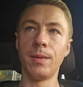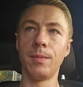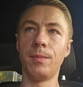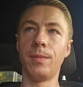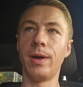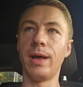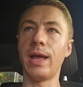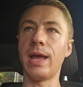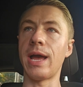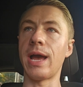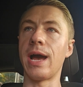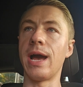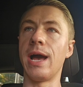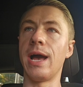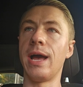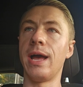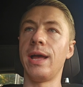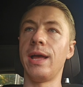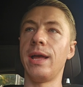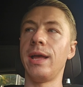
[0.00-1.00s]
But
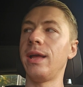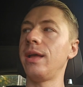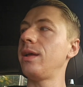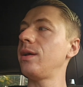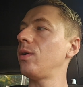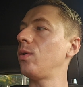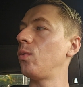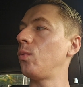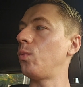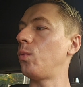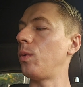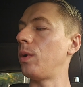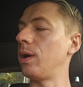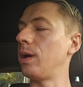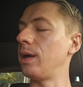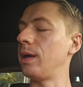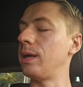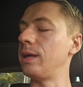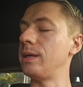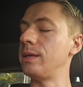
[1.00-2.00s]
I
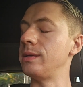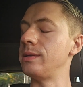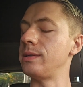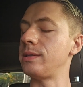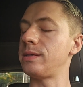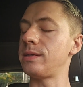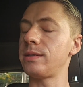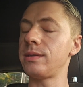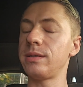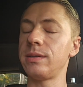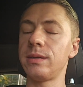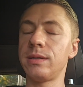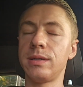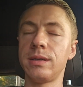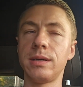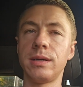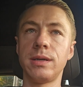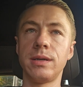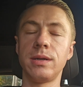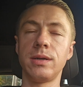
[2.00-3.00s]
was
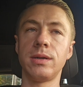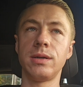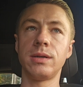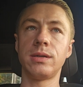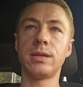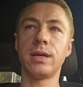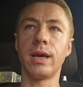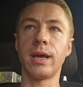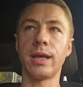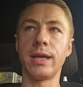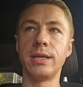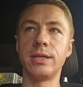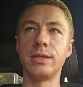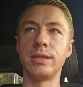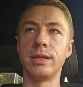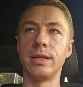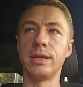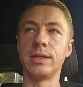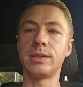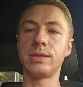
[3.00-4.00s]
talking
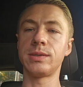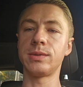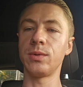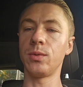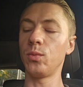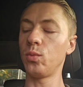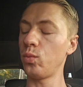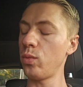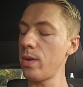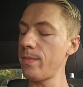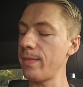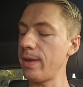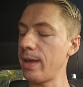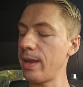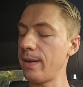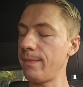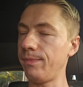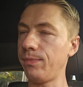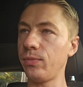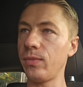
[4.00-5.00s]
to this
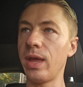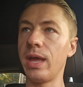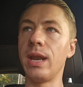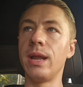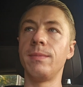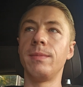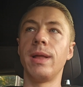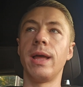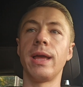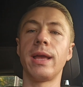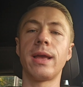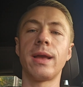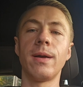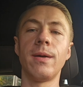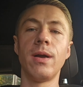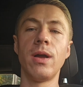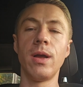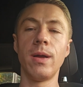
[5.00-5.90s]
woman, and I'm like,